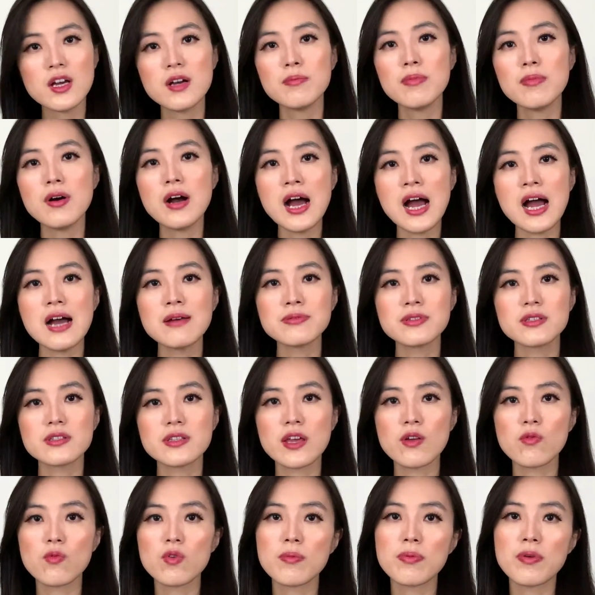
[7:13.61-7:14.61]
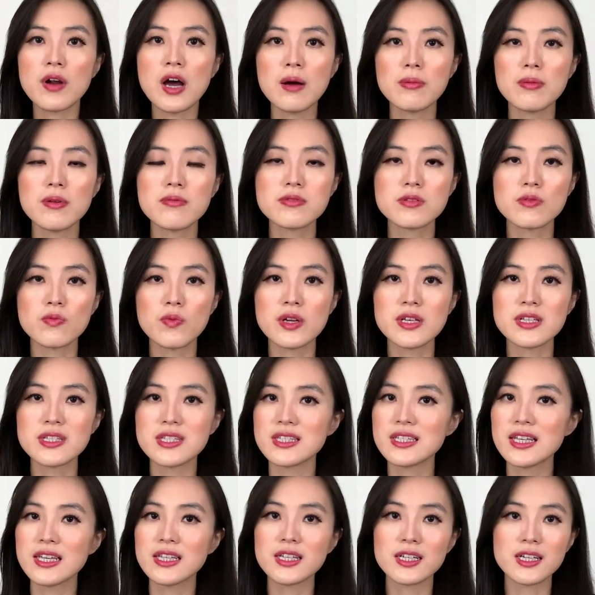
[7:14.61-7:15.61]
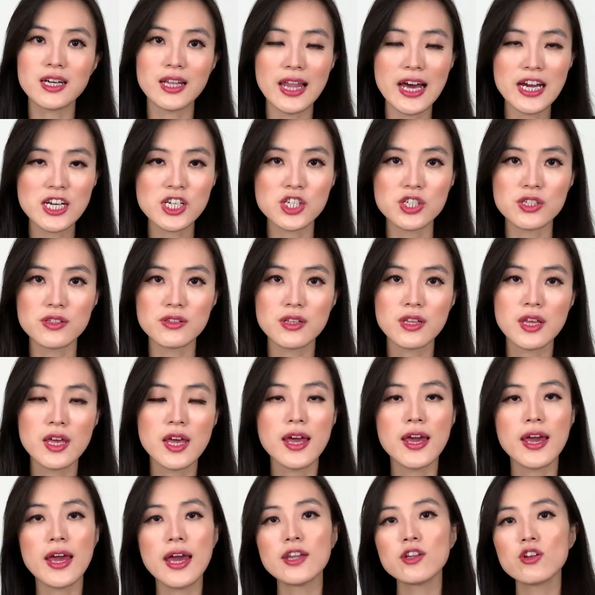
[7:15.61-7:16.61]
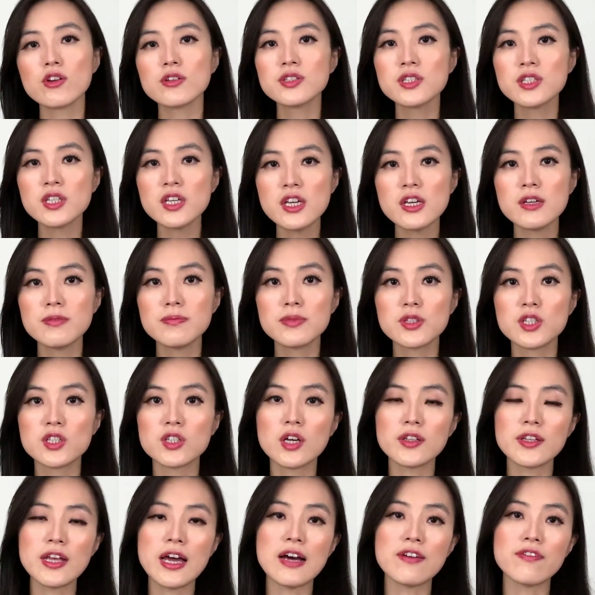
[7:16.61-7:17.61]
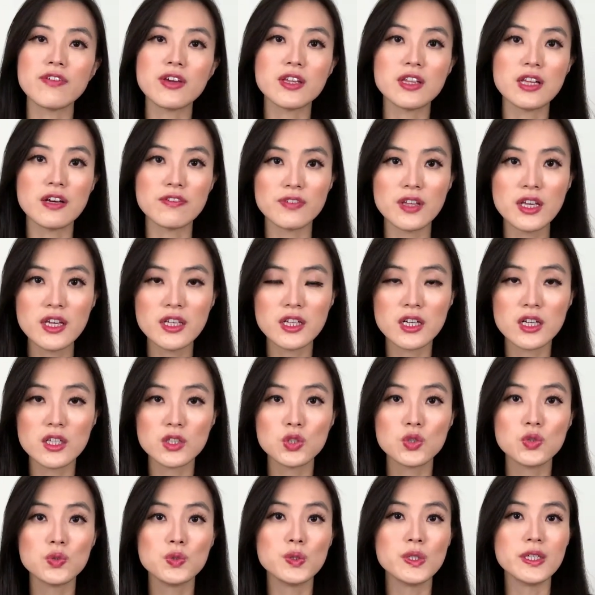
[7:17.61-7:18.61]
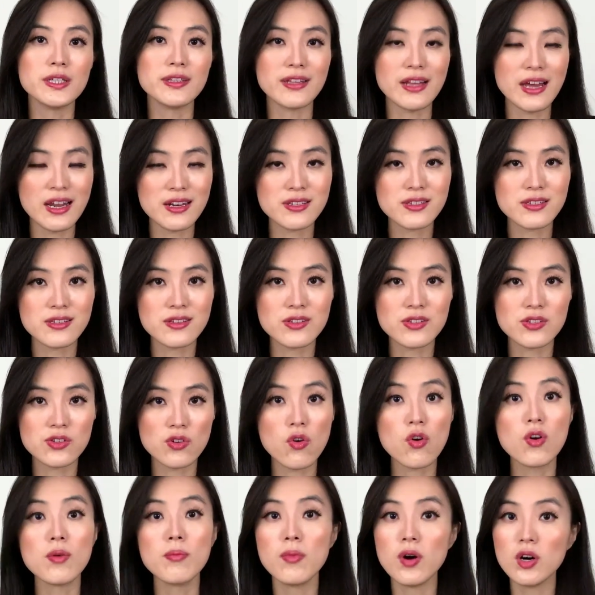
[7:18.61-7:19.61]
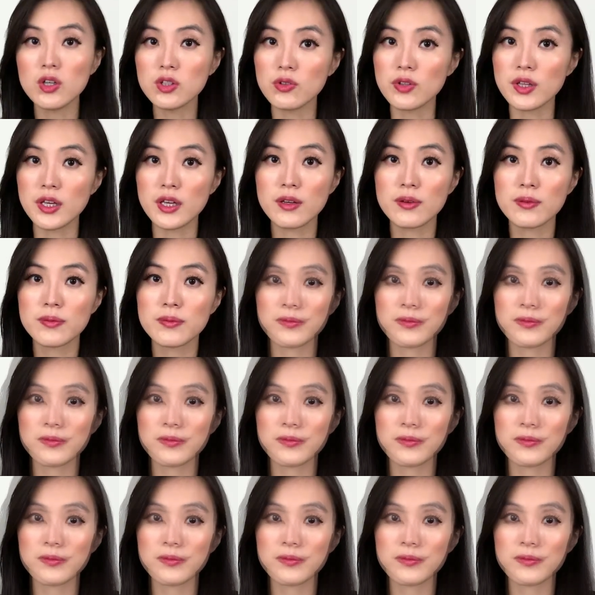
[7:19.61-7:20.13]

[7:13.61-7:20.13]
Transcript: Perhaps there were problems with data collection, and your team did not have enough data to do analysis or modeling.